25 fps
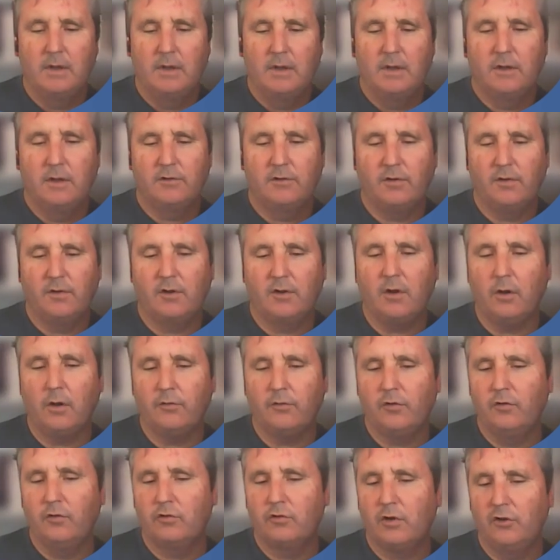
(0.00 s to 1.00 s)
So the
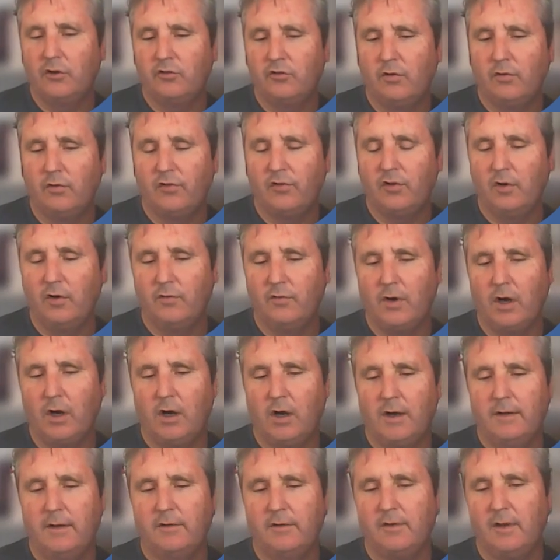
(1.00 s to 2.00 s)
concentration of silver
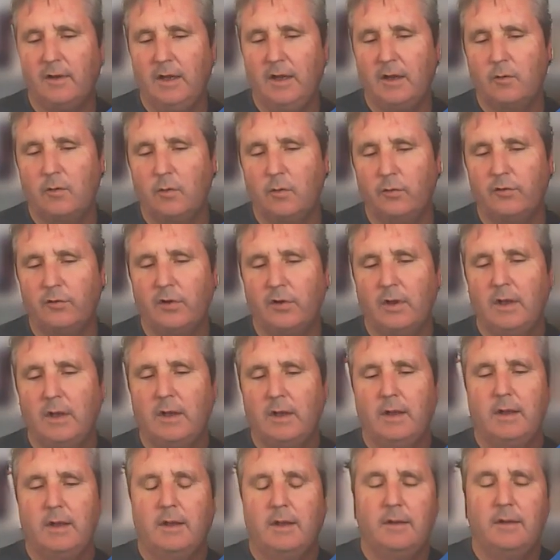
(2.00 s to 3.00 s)
ions equals
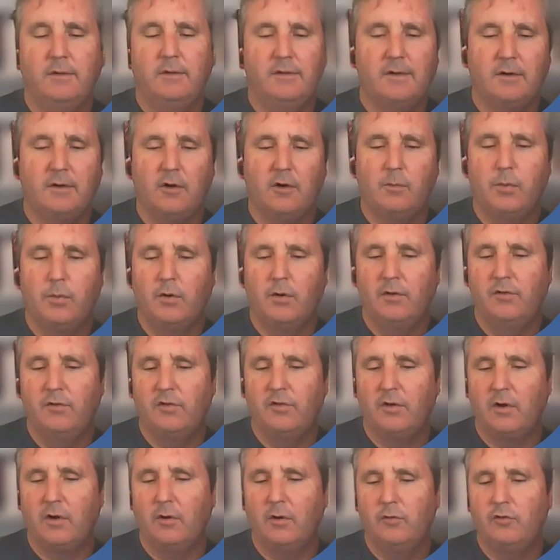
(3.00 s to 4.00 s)

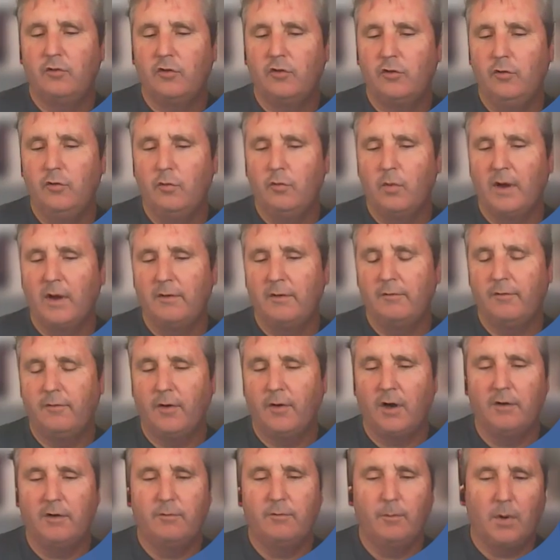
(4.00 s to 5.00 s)

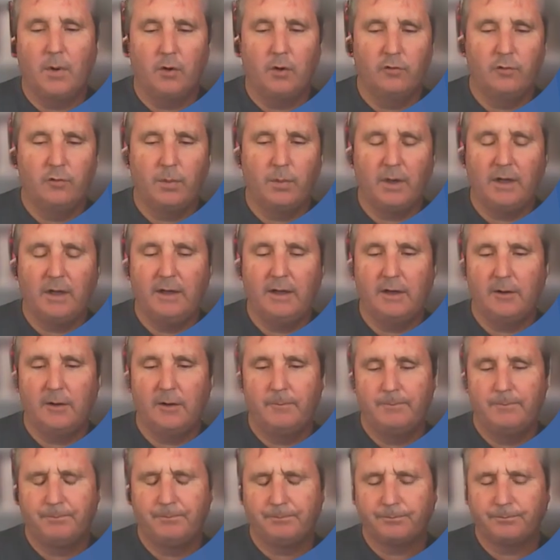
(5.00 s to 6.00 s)
0.0215 moles per
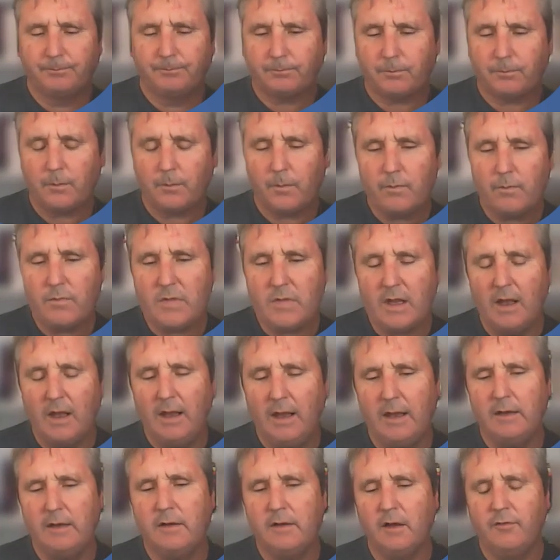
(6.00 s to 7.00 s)
litre.
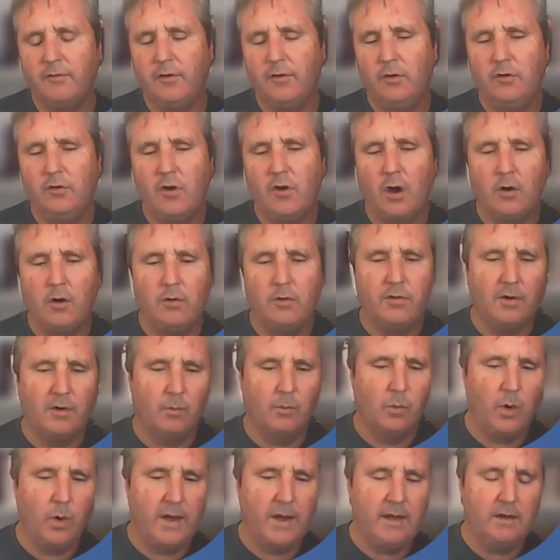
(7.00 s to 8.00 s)
And if you know
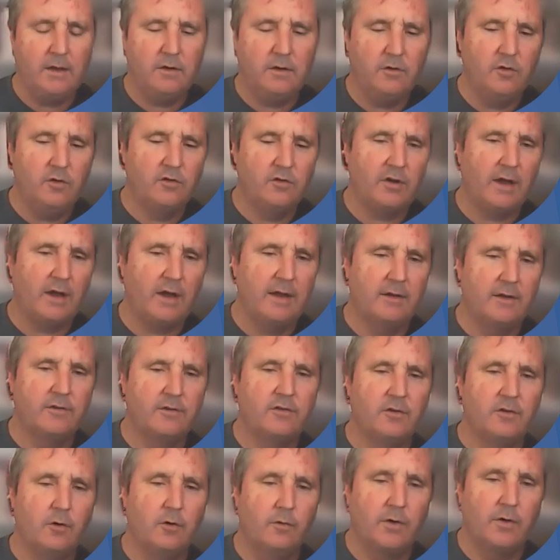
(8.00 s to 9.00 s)
that when you take
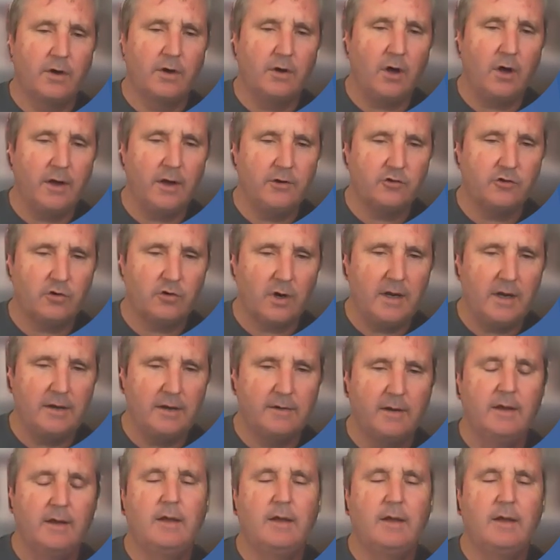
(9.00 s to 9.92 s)
silver nitrate